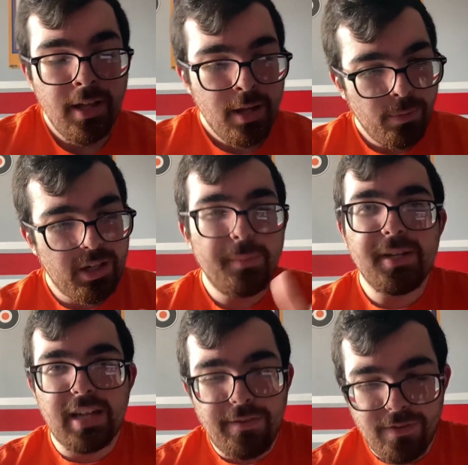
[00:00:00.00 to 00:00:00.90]
We're going to be
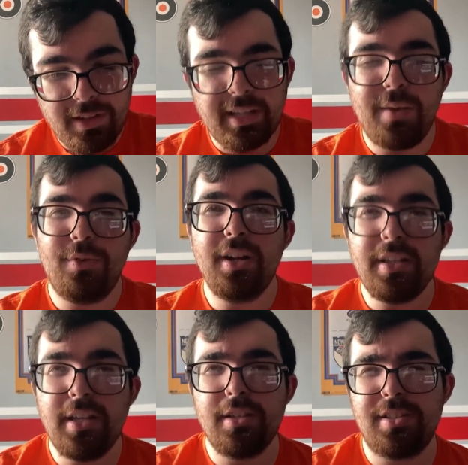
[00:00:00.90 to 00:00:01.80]
definitely covering
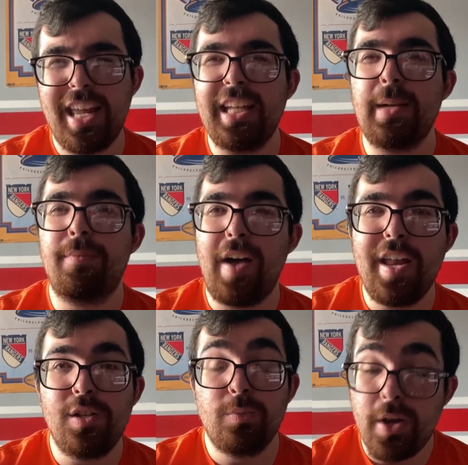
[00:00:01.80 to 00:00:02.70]
the Stanley Cup
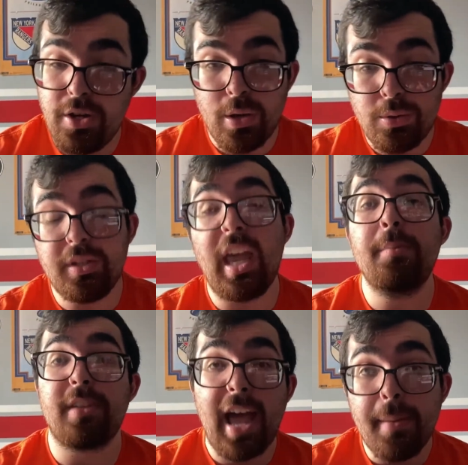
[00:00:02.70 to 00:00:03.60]
Finals when those
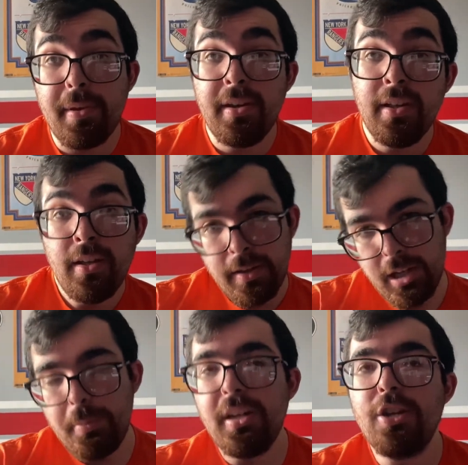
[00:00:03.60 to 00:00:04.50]
games happen.
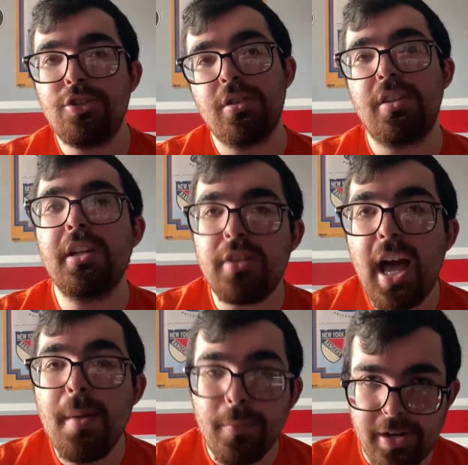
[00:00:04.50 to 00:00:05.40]
It'll be an interesting
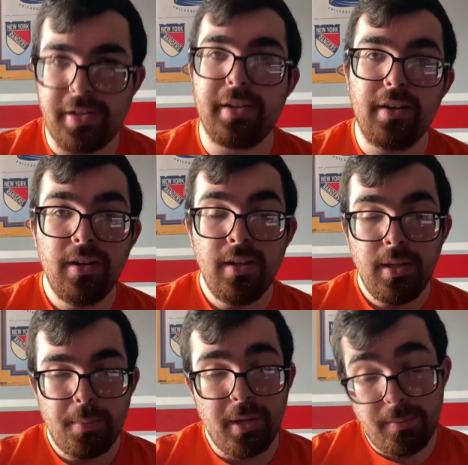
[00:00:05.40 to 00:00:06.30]
time right here.
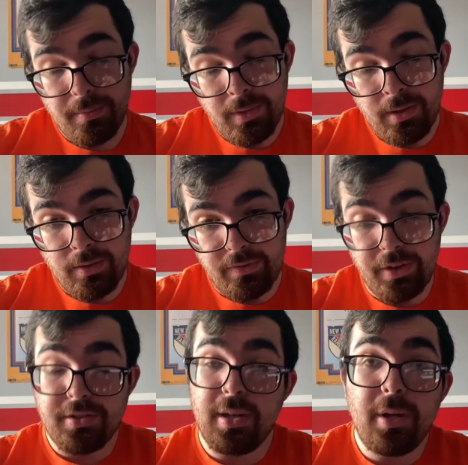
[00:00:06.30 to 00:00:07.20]
But
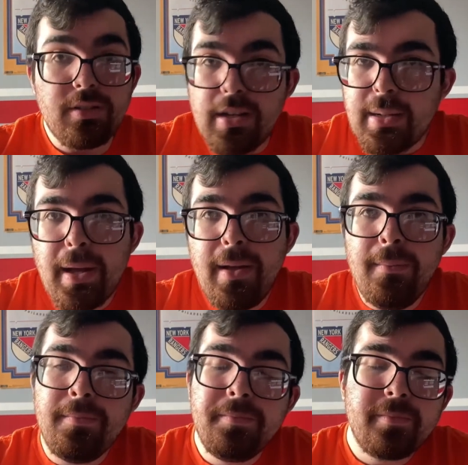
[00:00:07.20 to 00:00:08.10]
first, I want to talk about
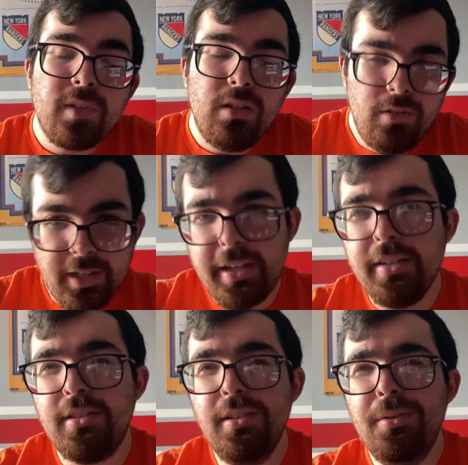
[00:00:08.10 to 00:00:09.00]
looking
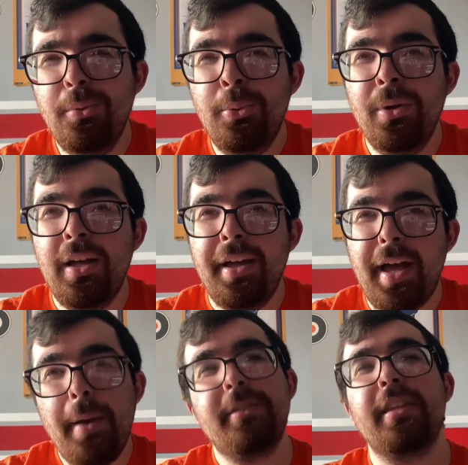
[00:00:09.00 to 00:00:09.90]
into,
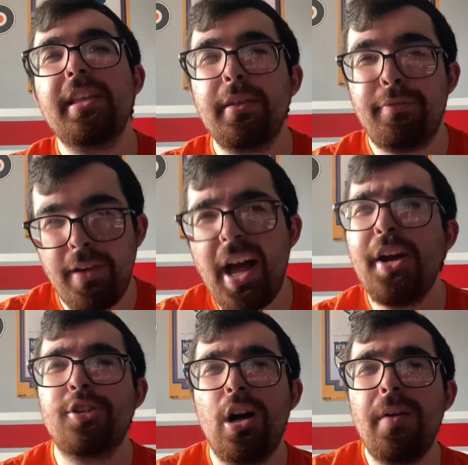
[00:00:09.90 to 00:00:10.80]
I would say, the
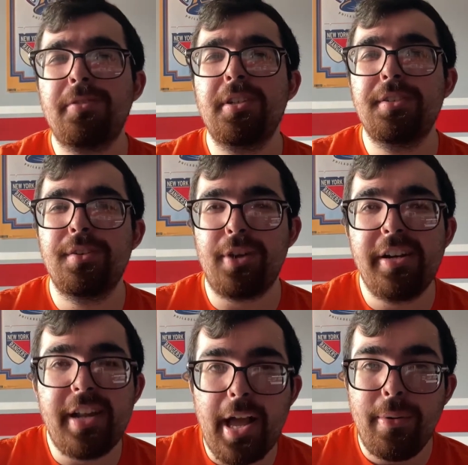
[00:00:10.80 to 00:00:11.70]
Flyers offseason right
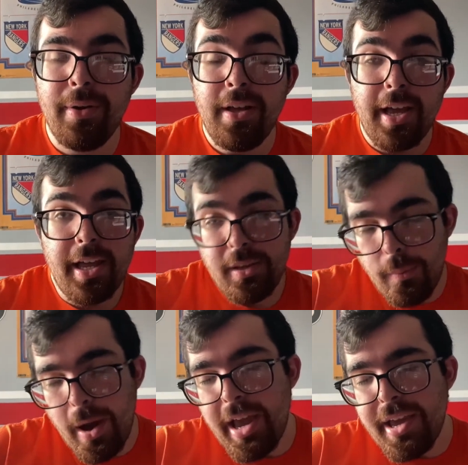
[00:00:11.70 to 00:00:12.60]
now, and the
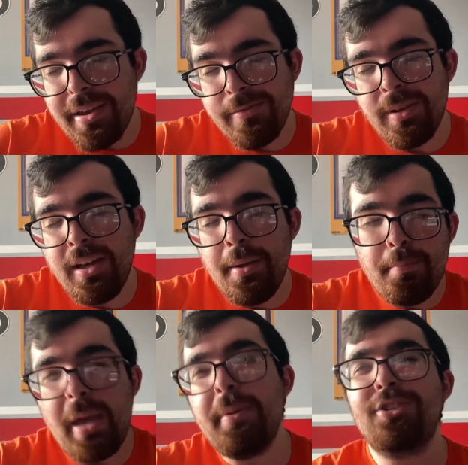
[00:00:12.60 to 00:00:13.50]
way
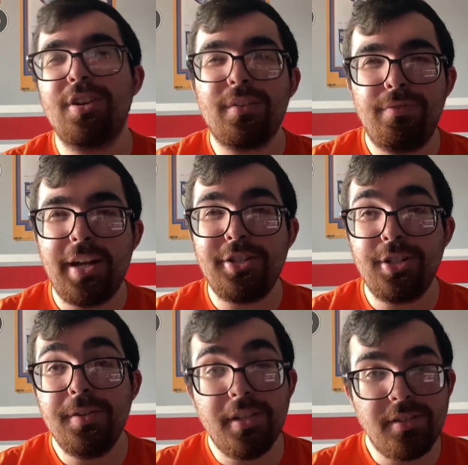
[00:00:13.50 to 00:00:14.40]
maybe Chuck Fletcher
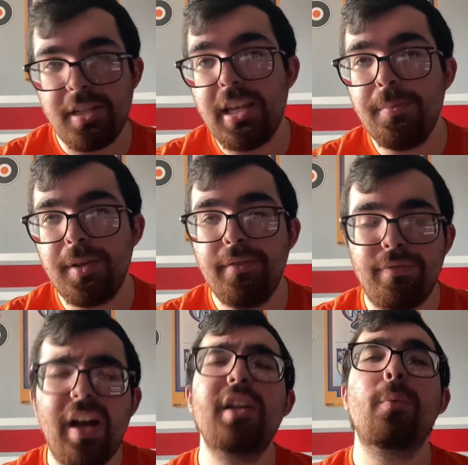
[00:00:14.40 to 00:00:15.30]
and this team can
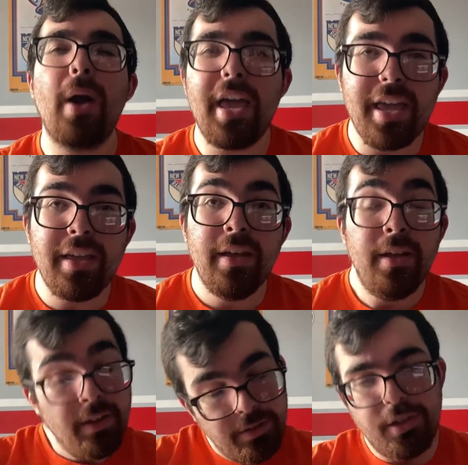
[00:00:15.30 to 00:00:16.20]
find a way
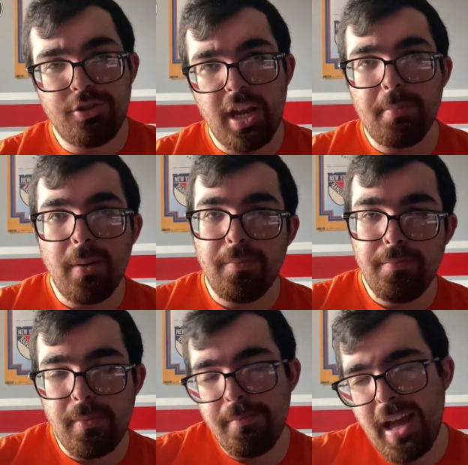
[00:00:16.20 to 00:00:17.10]
to shape up,
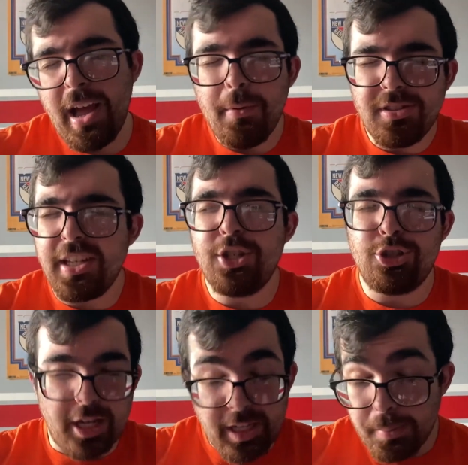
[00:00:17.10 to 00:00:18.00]
I wouldn't say
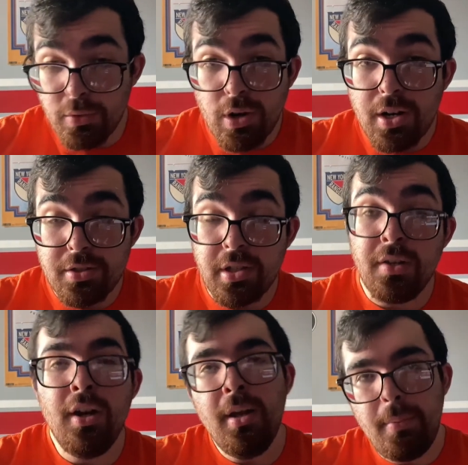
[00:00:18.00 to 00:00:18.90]
shake up the roster,
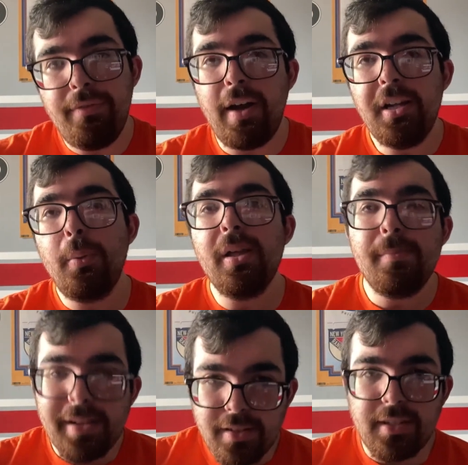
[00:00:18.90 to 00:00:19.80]
but find a way to
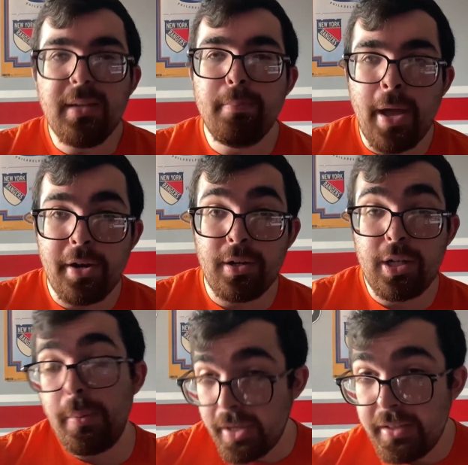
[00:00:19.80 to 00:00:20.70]
make the team better
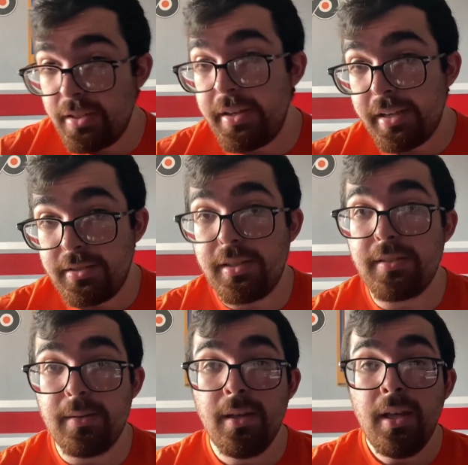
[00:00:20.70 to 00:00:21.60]
going into next season.